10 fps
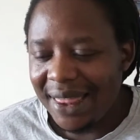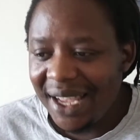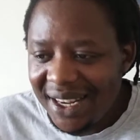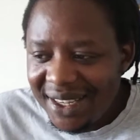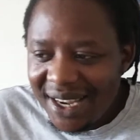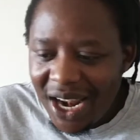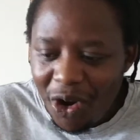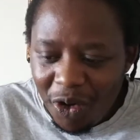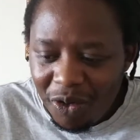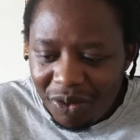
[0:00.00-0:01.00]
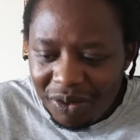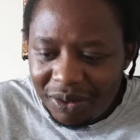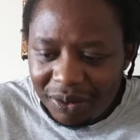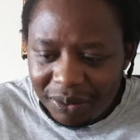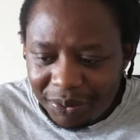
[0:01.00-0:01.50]
They had a long
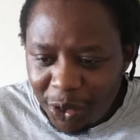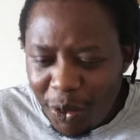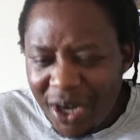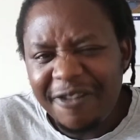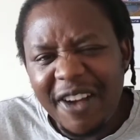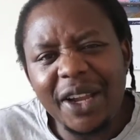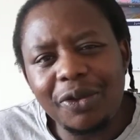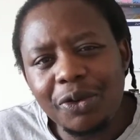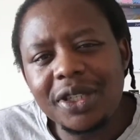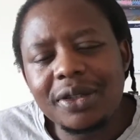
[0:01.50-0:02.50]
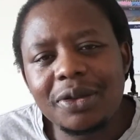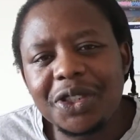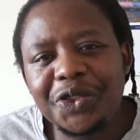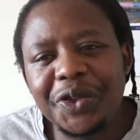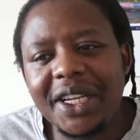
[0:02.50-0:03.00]
qualifying route,
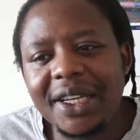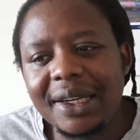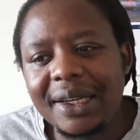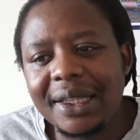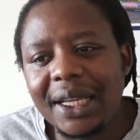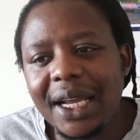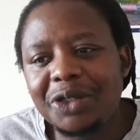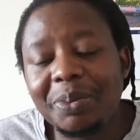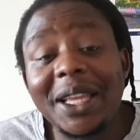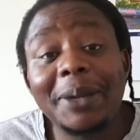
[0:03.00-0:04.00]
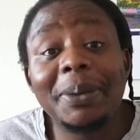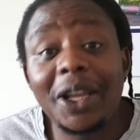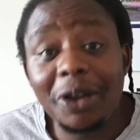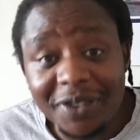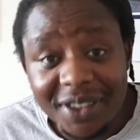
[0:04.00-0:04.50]
Australia. They had to play
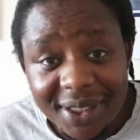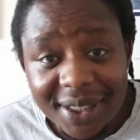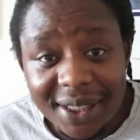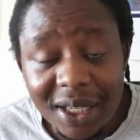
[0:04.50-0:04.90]
playoffs.